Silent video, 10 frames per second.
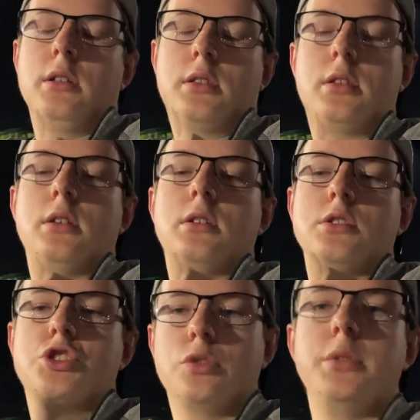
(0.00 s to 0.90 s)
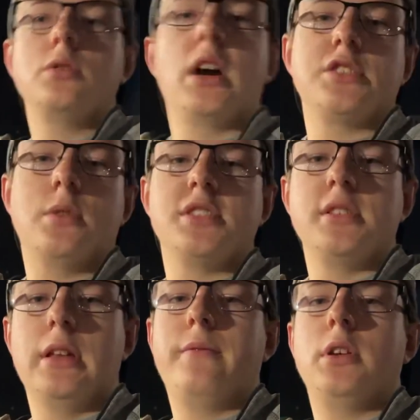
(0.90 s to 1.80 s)
to show me you guys want to see
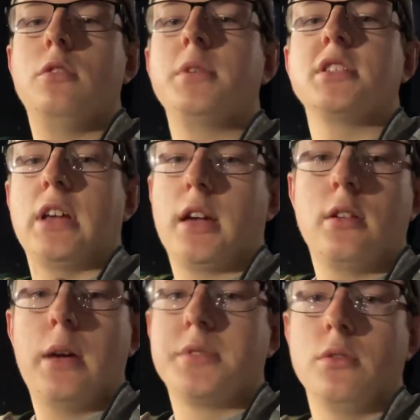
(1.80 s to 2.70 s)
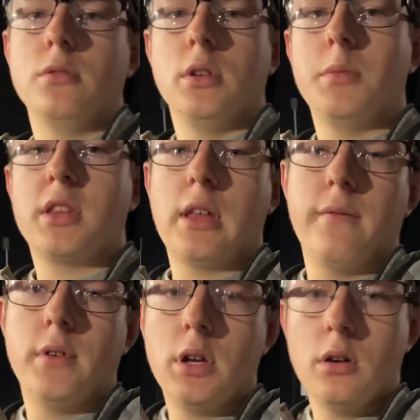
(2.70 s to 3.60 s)
that video, because I could absolutely make that
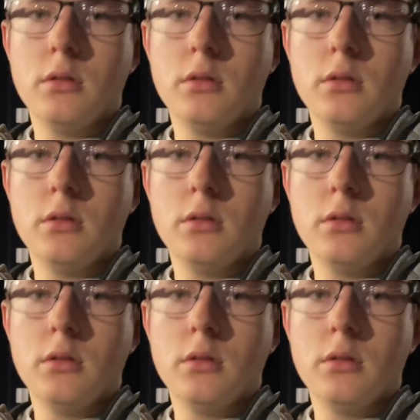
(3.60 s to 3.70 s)
video.